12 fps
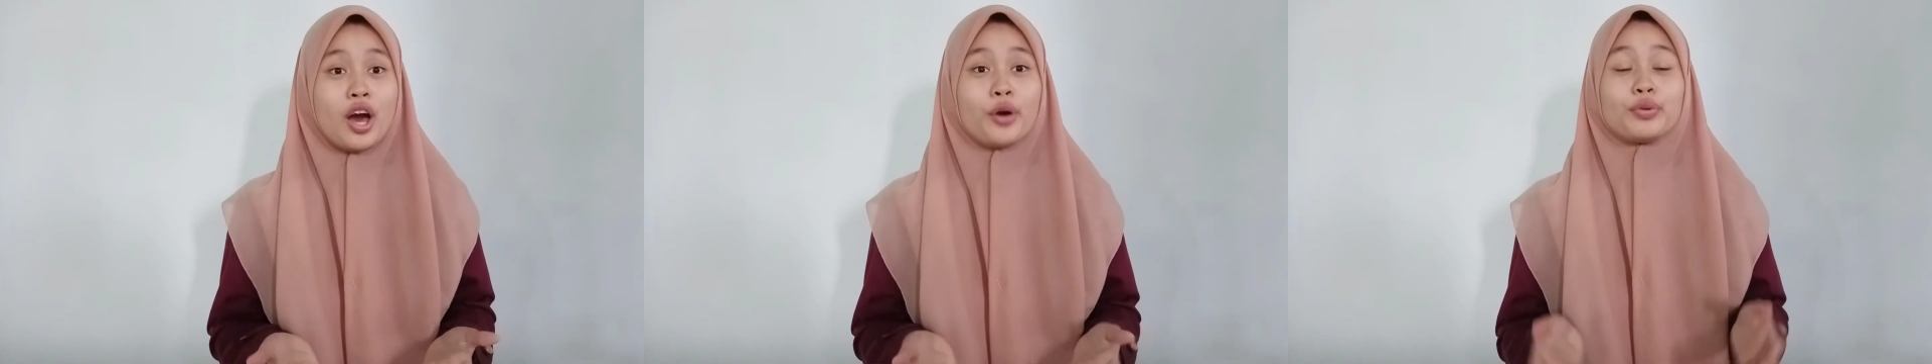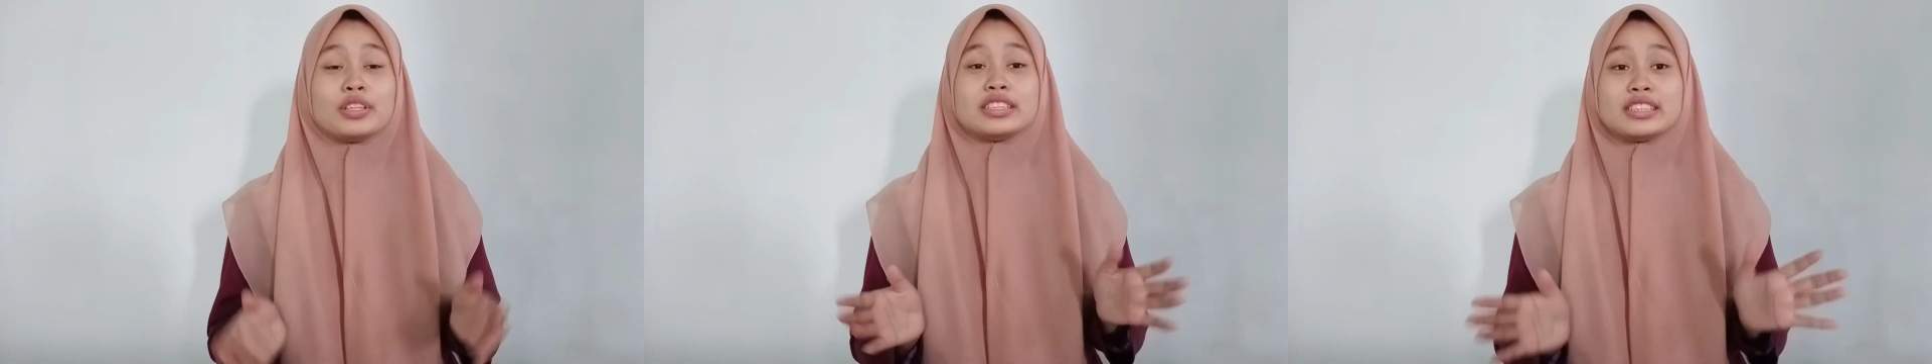
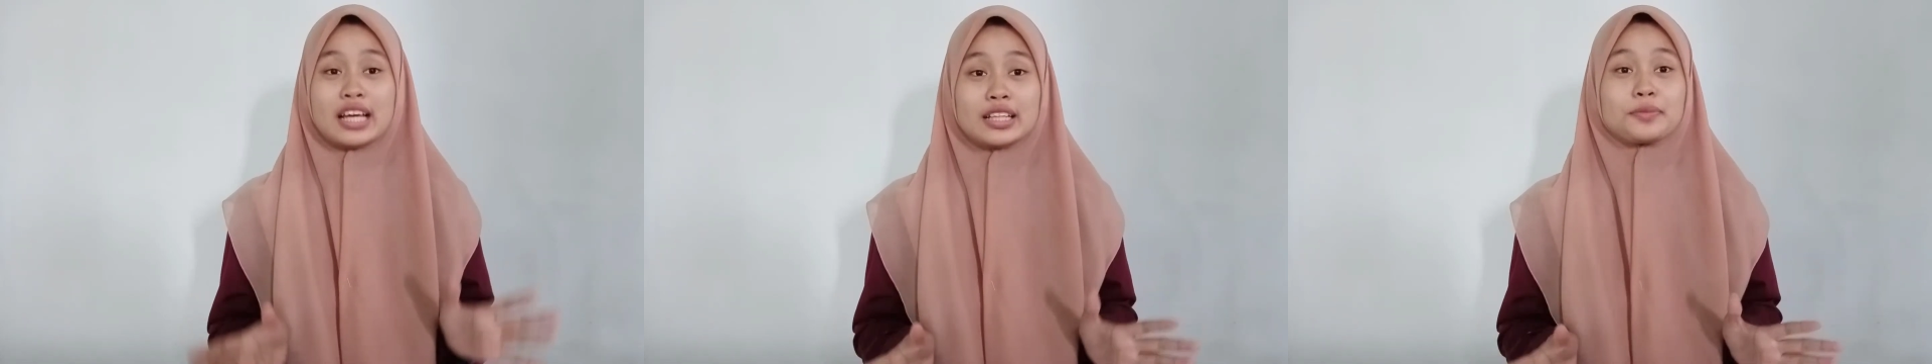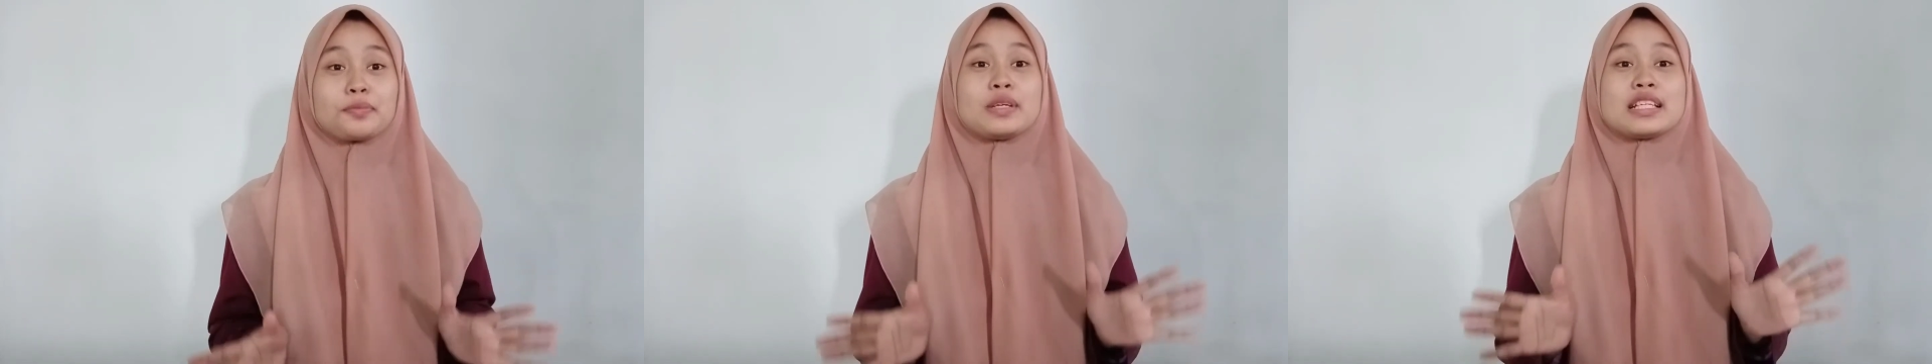will
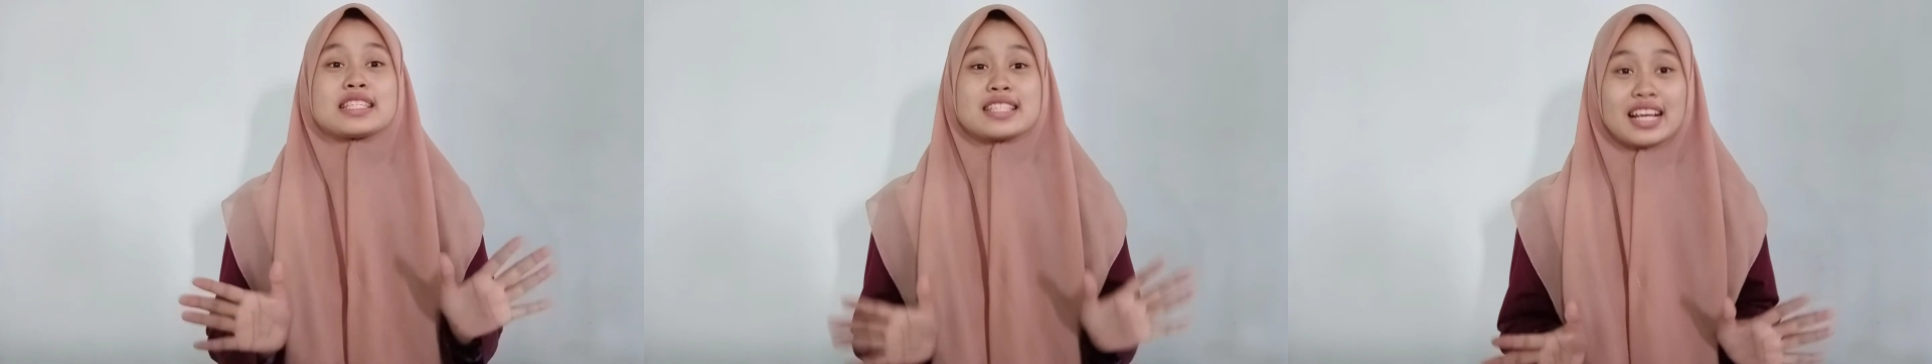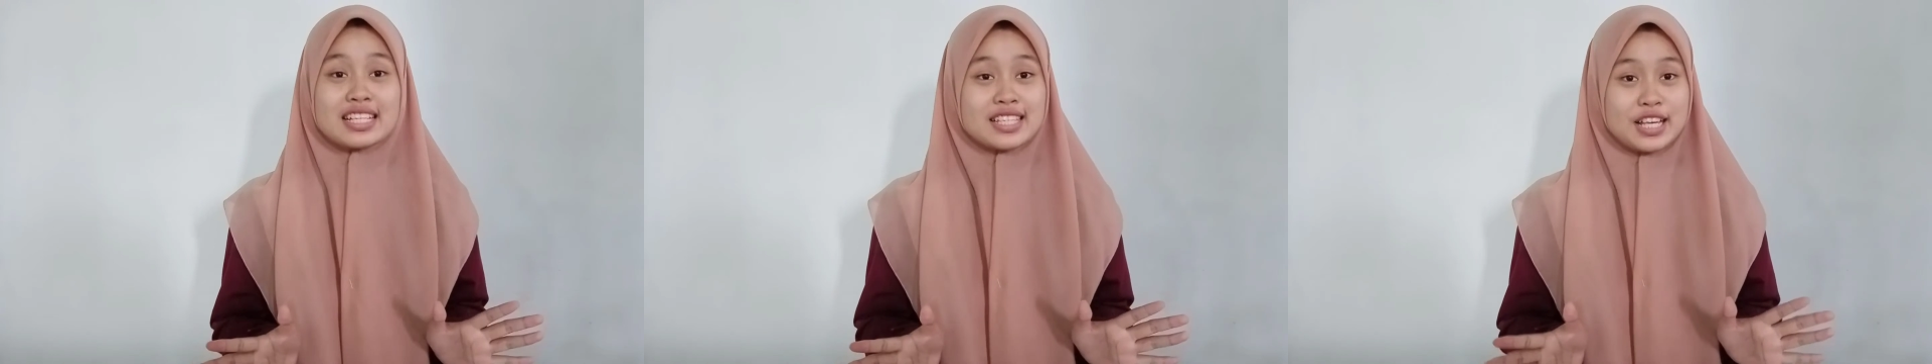not be
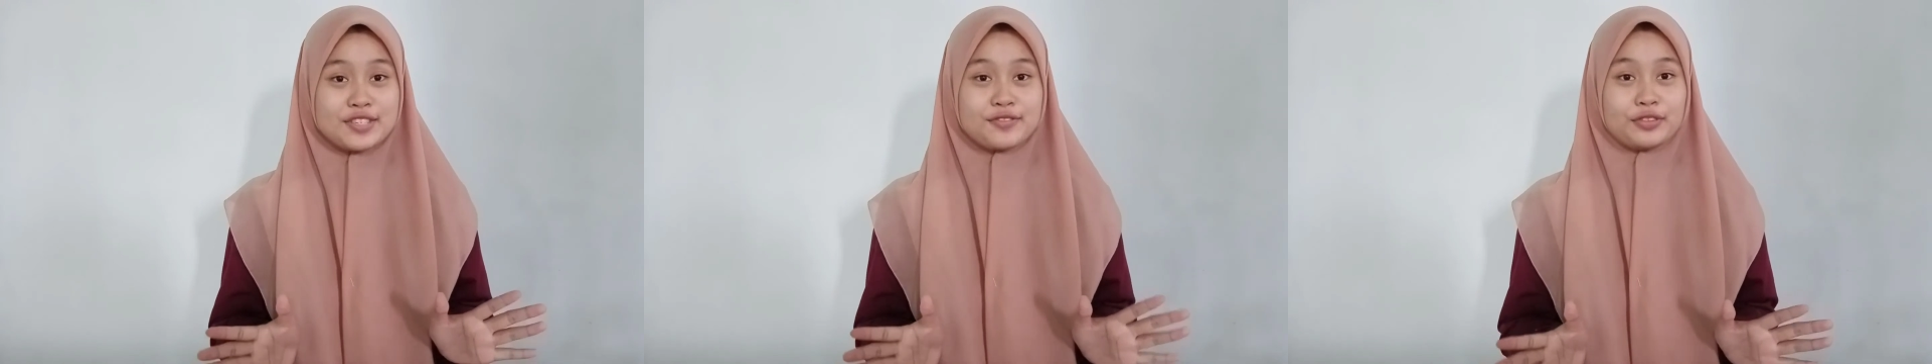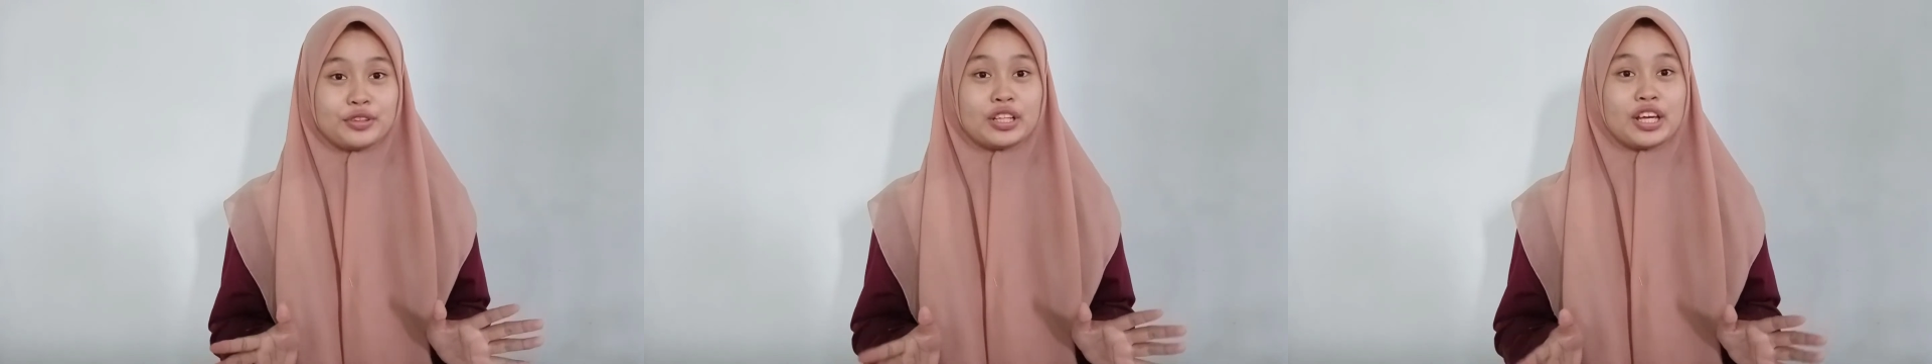
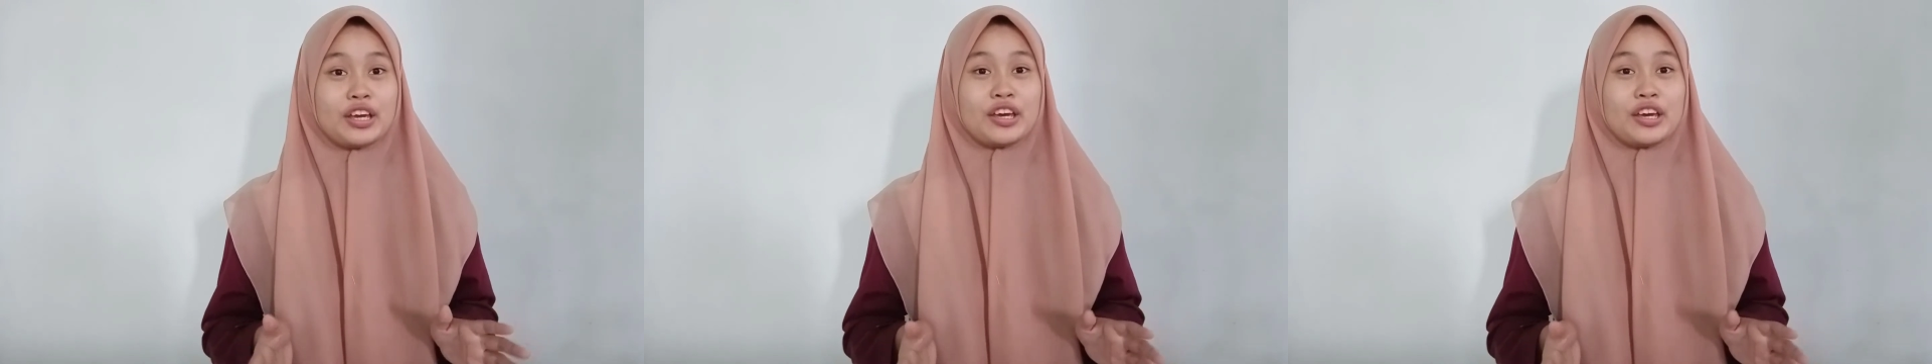successful